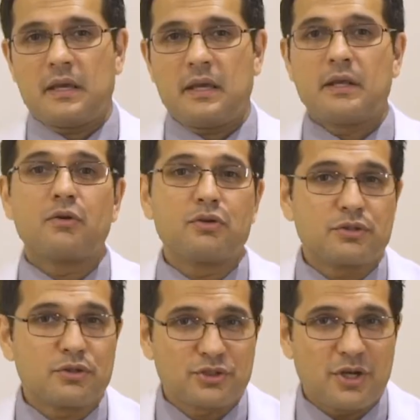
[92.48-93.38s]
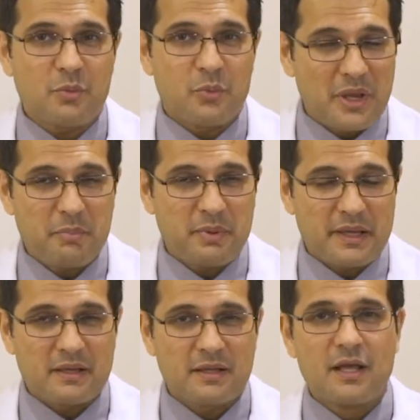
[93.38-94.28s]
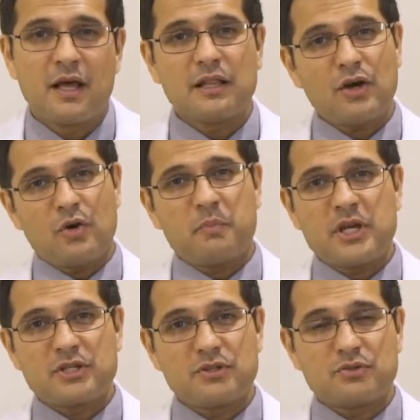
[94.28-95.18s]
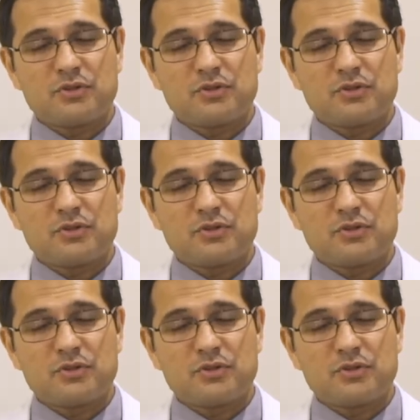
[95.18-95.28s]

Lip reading: and also stop vaping. A lot of patients who